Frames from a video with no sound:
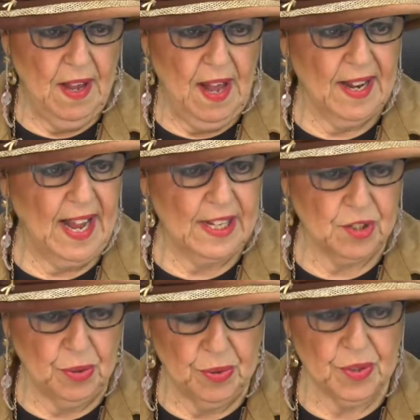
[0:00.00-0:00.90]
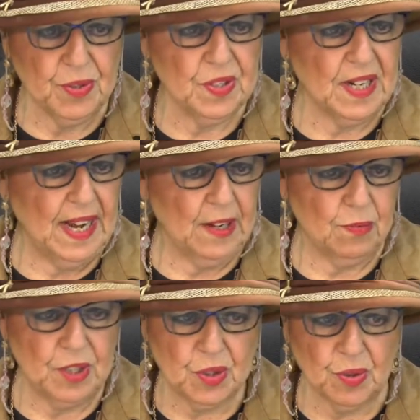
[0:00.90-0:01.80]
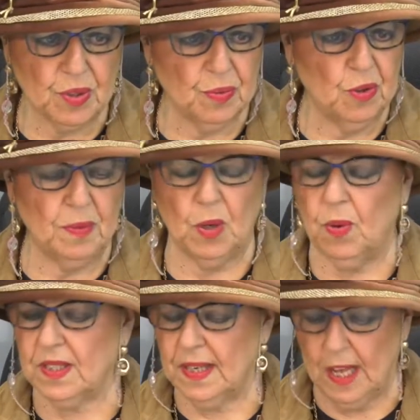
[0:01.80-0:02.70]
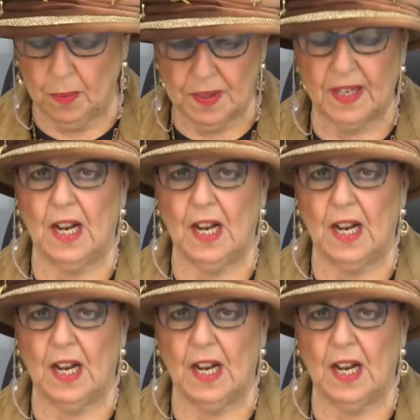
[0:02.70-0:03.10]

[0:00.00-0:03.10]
And I had tutors, and I had resource room, and it wasn't helping,